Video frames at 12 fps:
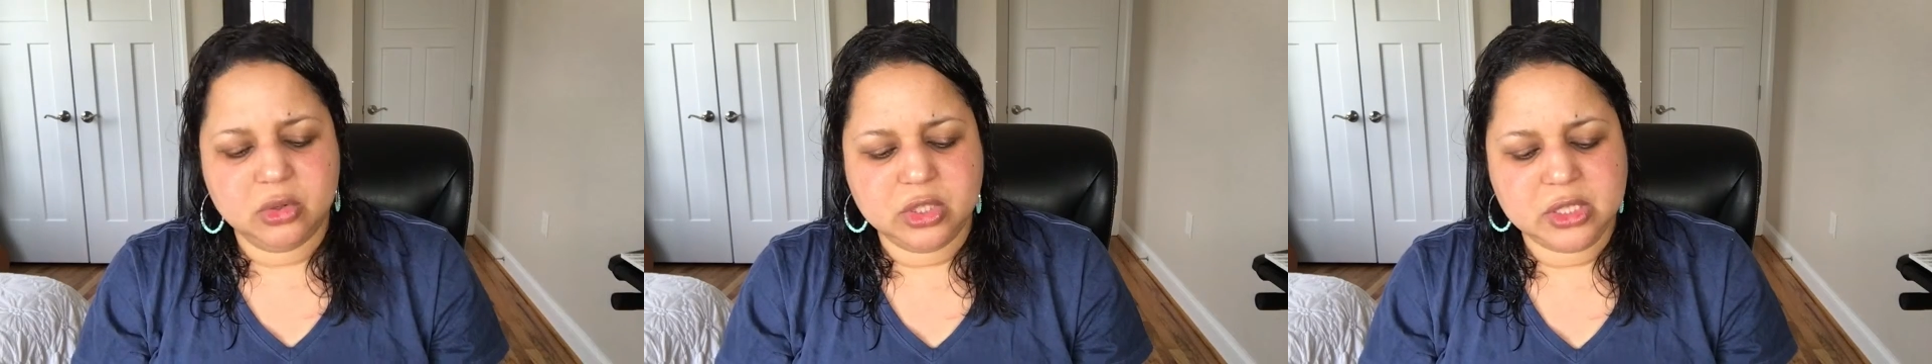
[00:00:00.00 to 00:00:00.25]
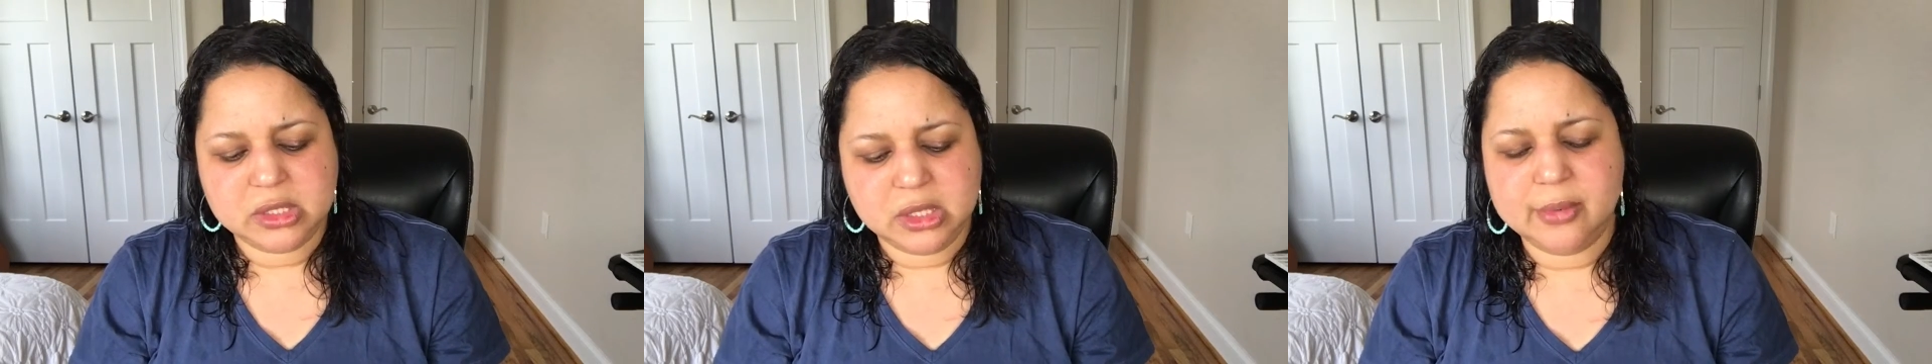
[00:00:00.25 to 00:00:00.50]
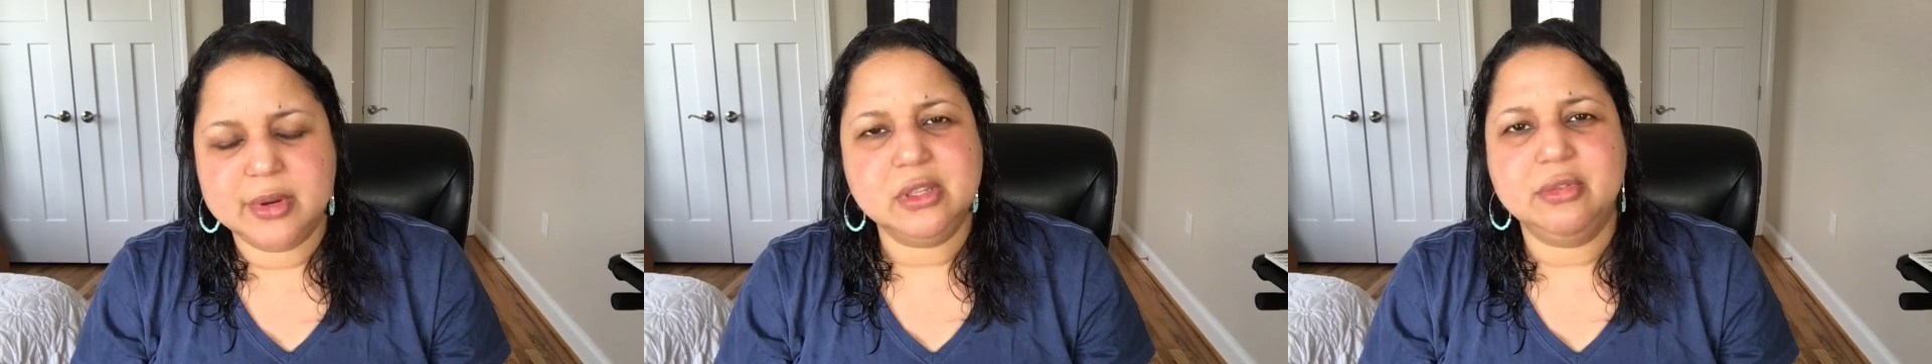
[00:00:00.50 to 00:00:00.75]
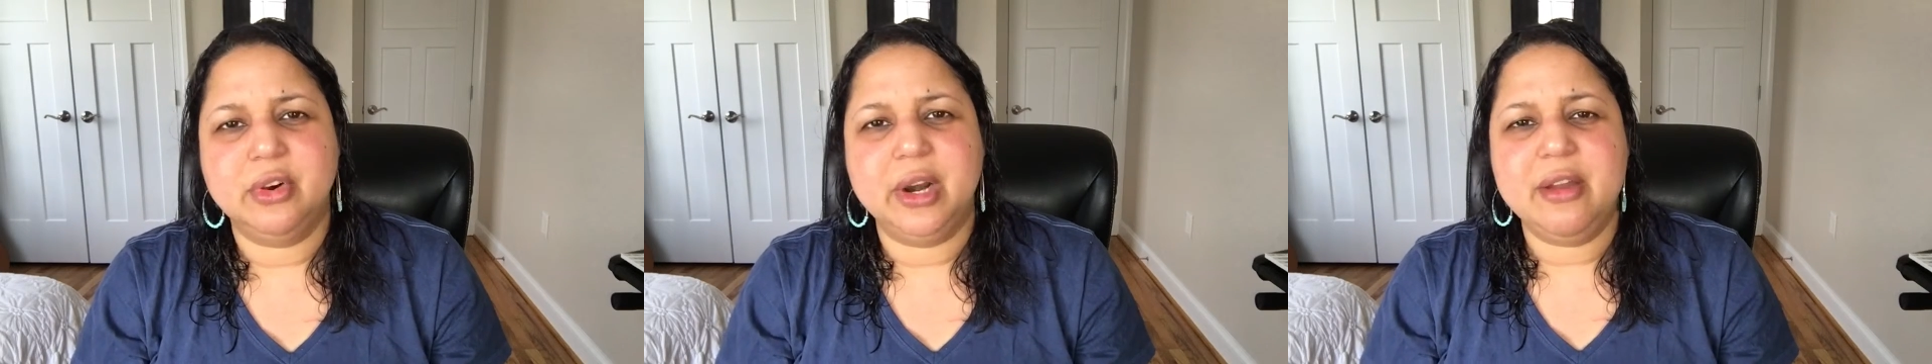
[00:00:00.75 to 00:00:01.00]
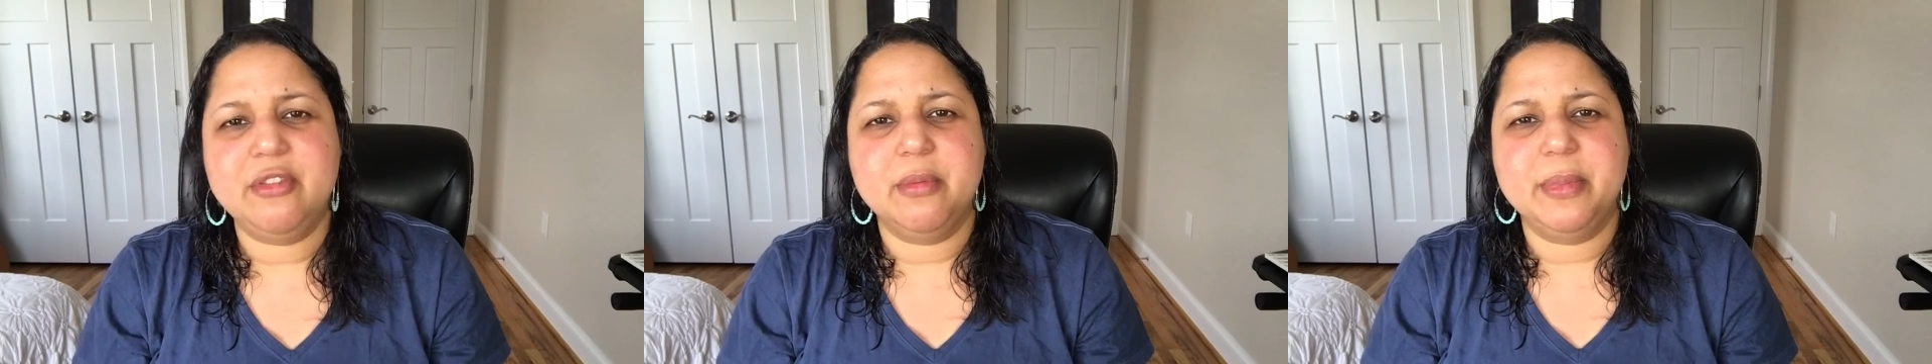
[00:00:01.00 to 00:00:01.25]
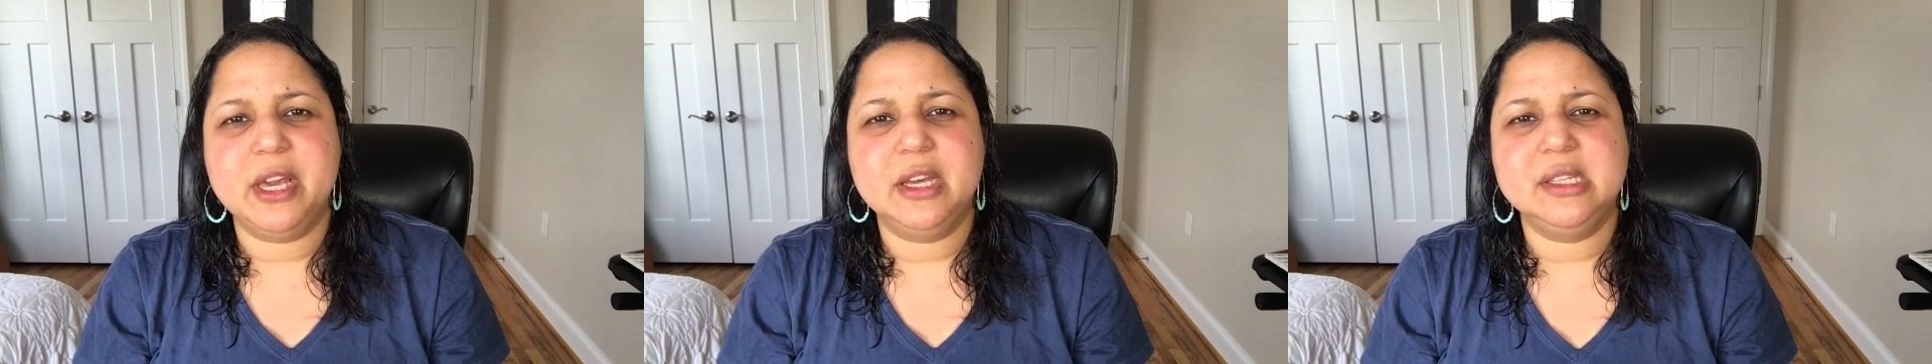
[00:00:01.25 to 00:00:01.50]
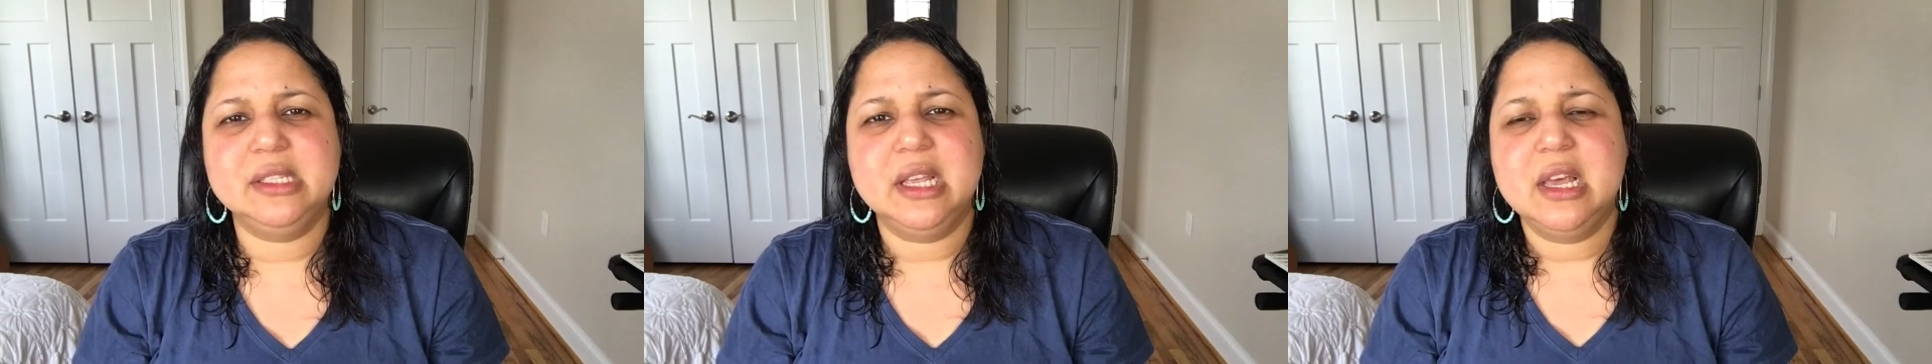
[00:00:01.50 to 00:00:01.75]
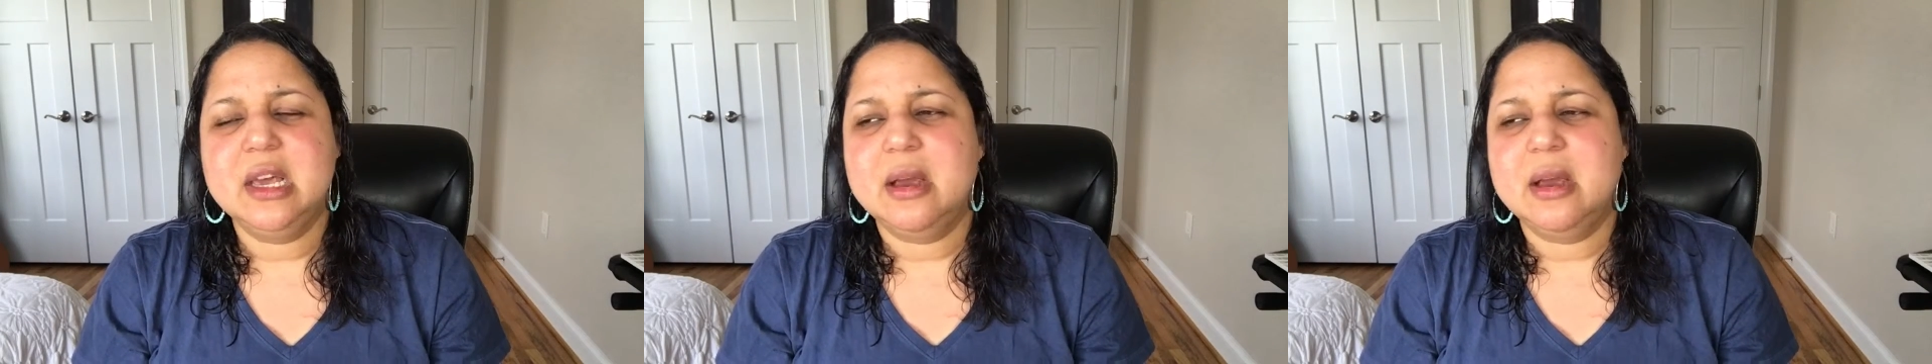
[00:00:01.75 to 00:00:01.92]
this series forever, because